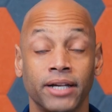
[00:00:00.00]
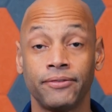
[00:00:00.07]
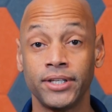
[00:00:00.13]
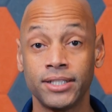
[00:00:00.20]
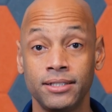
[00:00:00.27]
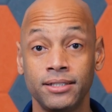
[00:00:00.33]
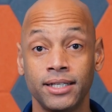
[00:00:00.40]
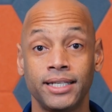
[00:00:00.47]
if
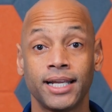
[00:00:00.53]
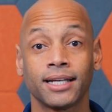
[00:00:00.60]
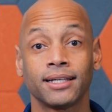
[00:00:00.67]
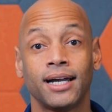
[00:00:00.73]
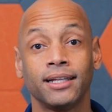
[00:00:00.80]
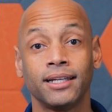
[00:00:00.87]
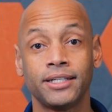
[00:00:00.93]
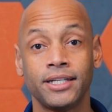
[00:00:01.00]
this is a
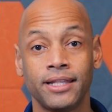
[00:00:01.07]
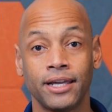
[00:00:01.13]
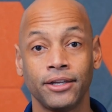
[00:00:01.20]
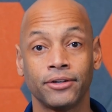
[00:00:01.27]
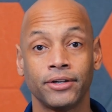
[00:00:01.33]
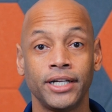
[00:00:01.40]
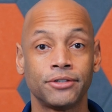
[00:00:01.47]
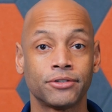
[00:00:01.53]
technology that
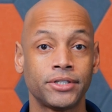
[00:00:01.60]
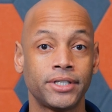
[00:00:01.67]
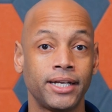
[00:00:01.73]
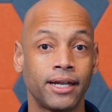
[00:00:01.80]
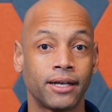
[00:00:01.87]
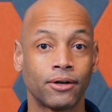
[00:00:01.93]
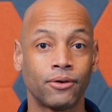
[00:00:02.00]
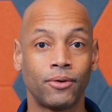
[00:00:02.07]
you're interested
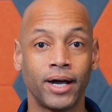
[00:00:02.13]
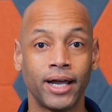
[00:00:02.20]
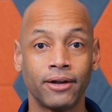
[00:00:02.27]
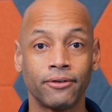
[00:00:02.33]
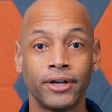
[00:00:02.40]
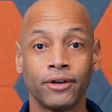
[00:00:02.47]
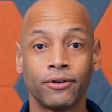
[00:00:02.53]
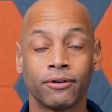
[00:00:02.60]
in
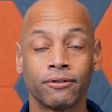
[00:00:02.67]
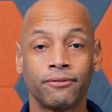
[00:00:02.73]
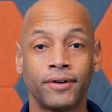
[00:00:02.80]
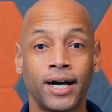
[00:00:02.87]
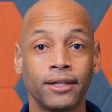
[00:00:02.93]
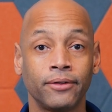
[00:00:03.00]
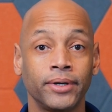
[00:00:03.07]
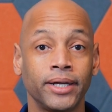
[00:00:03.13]
acquiring or
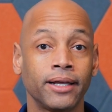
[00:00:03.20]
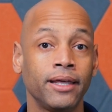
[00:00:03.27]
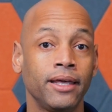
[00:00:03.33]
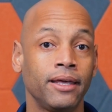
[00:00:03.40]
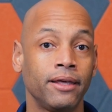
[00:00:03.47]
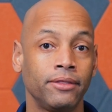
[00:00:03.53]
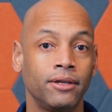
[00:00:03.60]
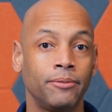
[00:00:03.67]
following,
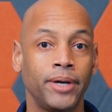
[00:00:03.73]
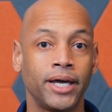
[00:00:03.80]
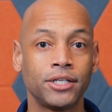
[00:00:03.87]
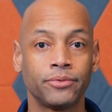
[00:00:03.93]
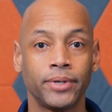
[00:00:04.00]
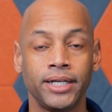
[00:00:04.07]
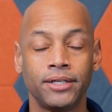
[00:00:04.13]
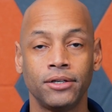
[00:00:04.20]
the
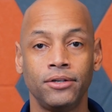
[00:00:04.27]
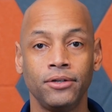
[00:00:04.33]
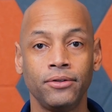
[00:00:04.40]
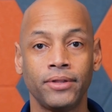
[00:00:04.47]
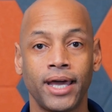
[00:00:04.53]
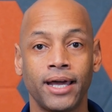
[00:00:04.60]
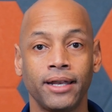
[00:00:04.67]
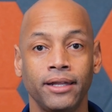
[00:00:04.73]
best way to do
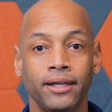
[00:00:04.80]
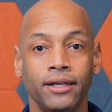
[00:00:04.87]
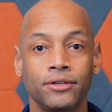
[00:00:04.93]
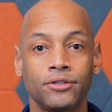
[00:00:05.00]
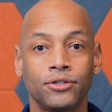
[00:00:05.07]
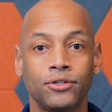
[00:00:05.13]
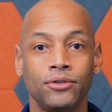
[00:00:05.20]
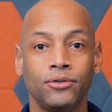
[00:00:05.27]
that
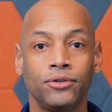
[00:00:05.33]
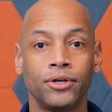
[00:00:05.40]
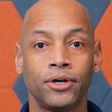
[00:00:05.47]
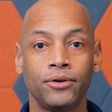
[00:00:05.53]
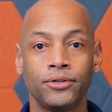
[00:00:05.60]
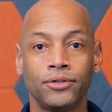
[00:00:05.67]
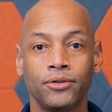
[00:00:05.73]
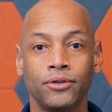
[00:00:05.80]
is to
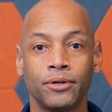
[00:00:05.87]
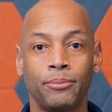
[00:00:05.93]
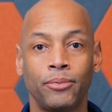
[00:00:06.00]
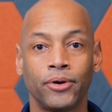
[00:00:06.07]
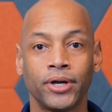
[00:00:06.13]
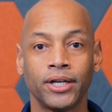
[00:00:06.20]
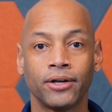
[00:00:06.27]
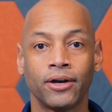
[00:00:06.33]
go to the
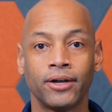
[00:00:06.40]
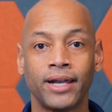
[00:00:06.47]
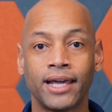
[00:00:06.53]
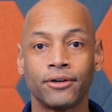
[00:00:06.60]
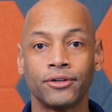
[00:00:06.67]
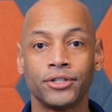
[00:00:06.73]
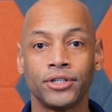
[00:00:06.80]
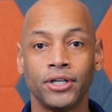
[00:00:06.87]
Point Guard
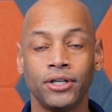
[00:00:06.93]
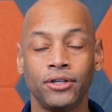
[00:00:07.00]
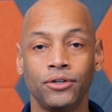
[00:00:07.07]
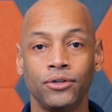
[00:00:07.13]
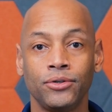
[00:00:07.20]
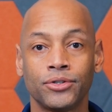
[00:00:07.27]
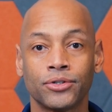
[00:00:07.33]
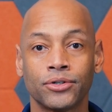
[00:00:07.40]
Energy
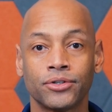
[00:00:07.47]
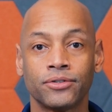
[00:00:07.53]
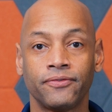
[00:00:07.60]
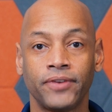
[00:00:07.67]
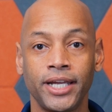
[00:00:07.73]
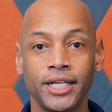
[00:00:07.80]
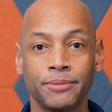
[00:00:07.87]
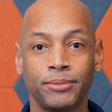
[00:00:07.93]
users
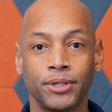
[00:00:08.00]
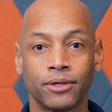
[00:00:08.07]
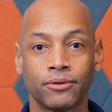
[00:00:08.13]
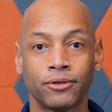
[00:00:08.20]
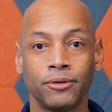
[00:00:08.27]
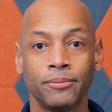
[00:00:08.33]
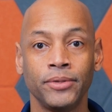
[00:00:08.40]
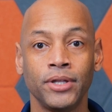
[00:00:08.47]
Facebook
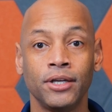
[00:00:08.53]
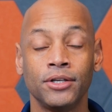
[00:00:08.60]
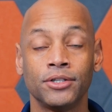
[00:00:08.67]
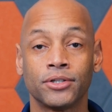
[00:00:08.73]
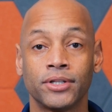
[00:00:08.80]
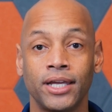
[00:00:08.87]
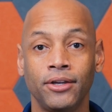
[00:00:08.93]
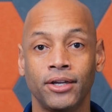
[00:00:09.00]
group
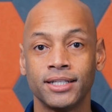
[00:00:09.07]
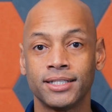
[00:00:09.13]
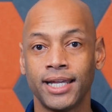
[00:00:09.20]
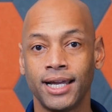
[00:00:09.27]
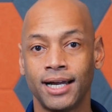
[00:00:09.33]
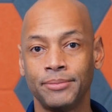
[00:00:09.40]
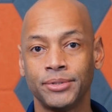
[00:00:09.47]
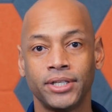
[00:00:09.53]
so that you can
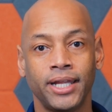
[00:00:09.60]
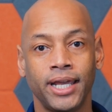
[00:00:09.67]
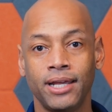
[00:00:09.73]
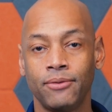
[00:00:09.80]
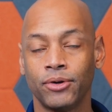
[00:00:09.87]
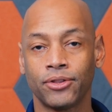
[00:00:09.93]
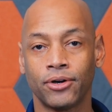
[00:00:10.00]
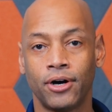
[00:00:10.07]
stay up to
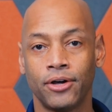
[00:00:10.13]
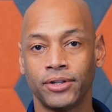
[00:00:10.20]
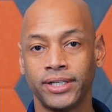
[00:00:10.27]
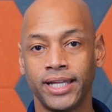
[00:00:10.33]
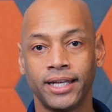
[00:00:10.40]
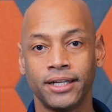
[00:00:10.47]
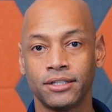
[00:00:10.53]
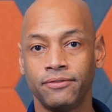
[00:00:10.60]
date with all the
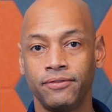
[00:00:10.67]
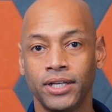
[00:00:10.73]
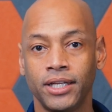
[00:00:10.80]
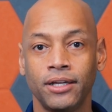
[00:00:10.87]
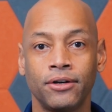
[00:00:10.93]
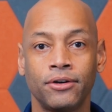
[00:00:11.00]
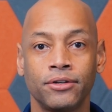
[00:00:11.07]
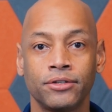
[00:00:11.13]
latest
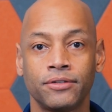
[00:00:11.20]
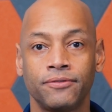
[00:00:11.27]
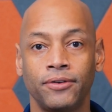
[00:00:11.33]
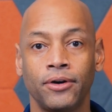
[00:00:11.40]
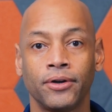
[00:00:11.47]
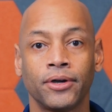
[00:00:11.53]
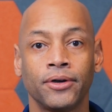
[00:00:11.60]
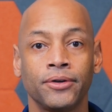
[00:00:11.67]
videos,
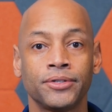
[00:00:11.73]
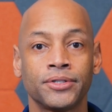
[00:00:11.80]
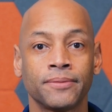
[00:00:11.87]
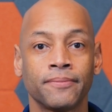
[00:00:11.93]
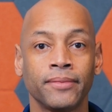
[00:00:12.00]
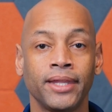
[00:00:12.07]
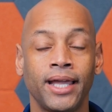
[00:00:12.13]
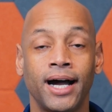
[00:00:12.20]
photos,
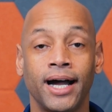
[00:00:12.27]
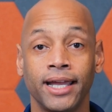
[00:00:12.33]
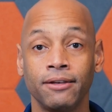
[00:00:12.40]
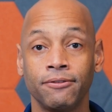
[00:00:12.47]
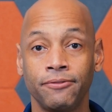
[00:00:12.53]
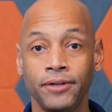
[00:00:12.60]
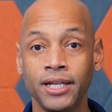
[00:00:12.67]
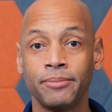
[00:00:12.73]
uh,
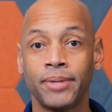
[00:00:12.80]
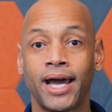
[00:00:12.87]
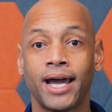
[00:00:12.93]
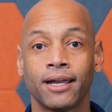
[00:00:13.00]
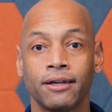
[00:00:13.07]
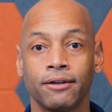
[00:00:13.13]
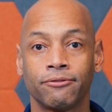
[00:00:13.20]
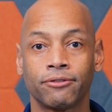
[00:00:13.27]
and
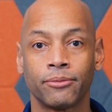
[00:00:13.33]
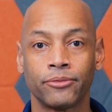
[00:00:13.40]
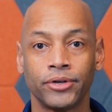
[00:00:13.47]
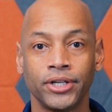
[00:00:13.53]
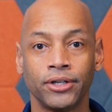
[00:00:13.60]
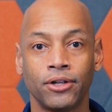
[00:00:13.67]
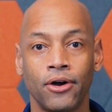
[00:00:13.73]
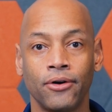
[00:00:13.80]
feedback from real